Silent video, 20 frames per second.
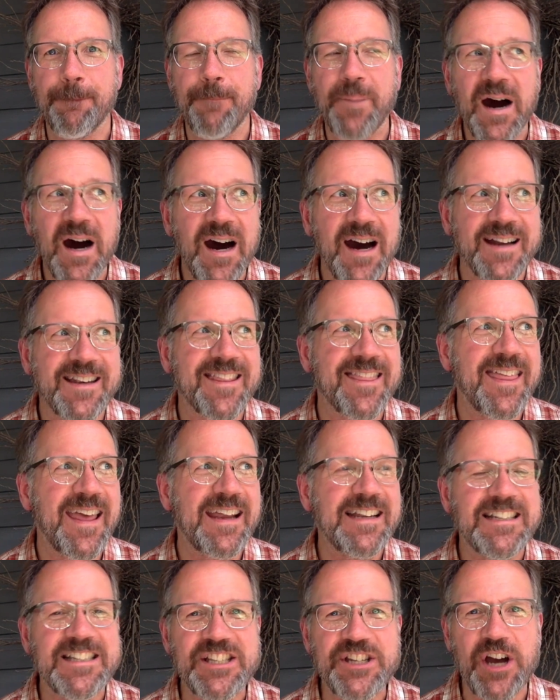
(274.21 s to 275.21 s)
but
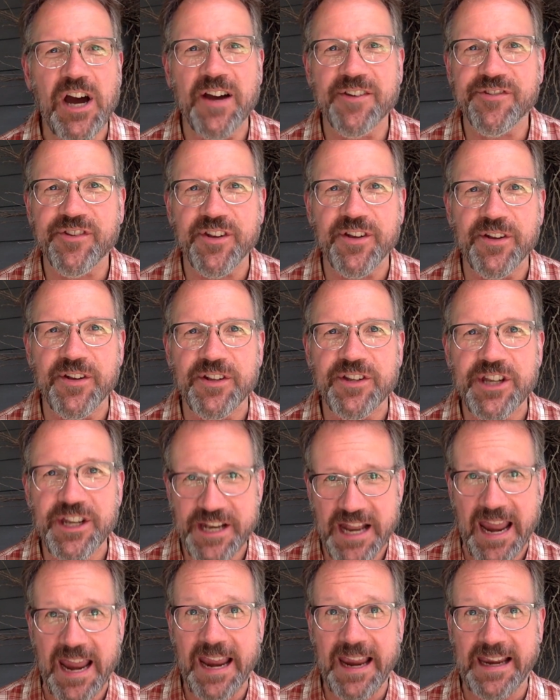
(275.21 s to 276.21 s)
they just
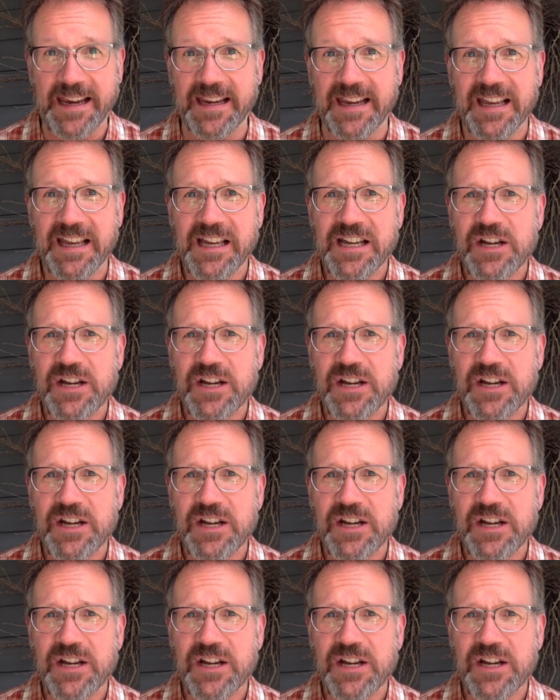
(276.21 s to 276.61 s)
today